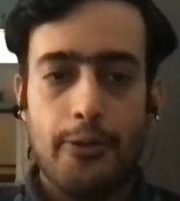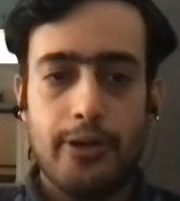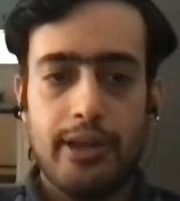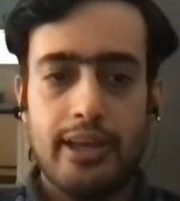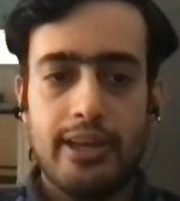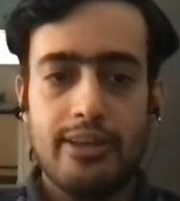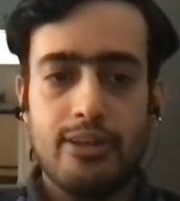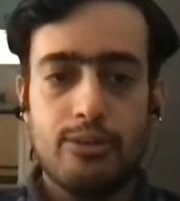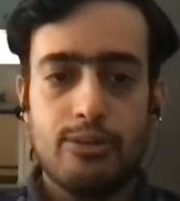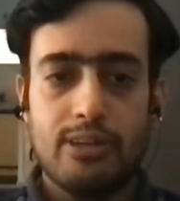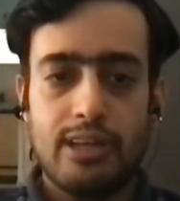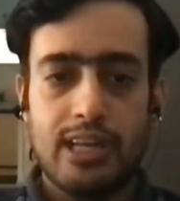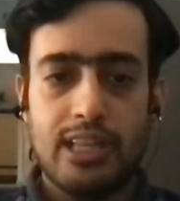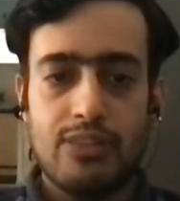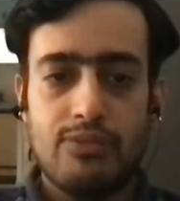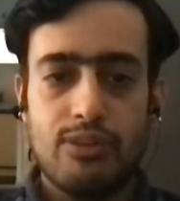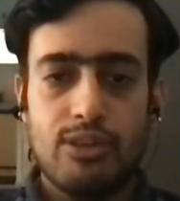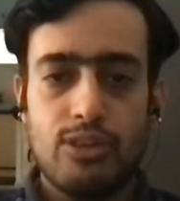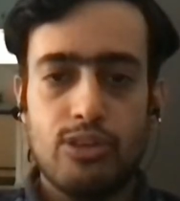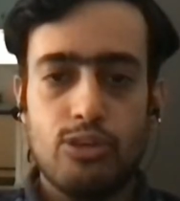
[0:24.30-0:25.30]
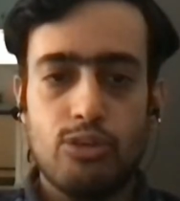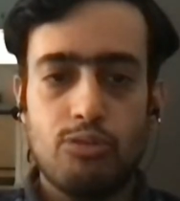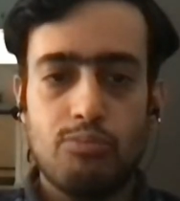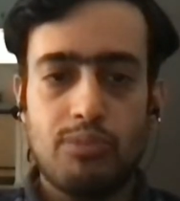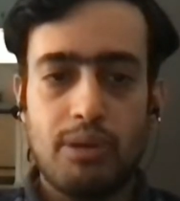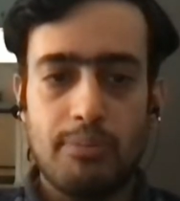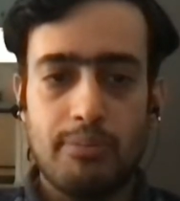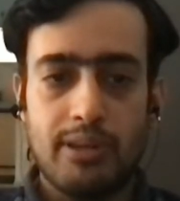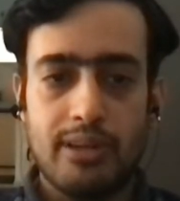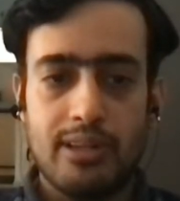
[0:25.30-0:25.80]
Today you take with you
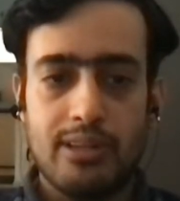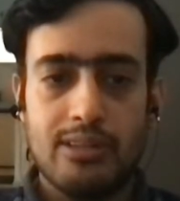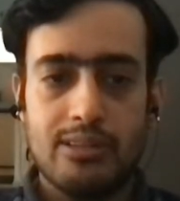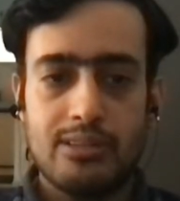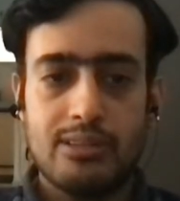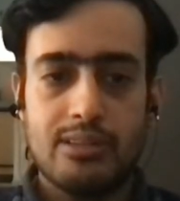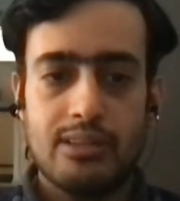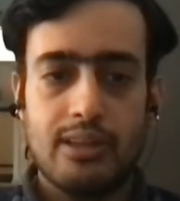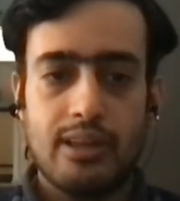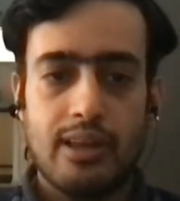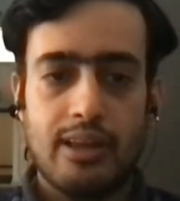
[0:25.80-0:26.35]
memories.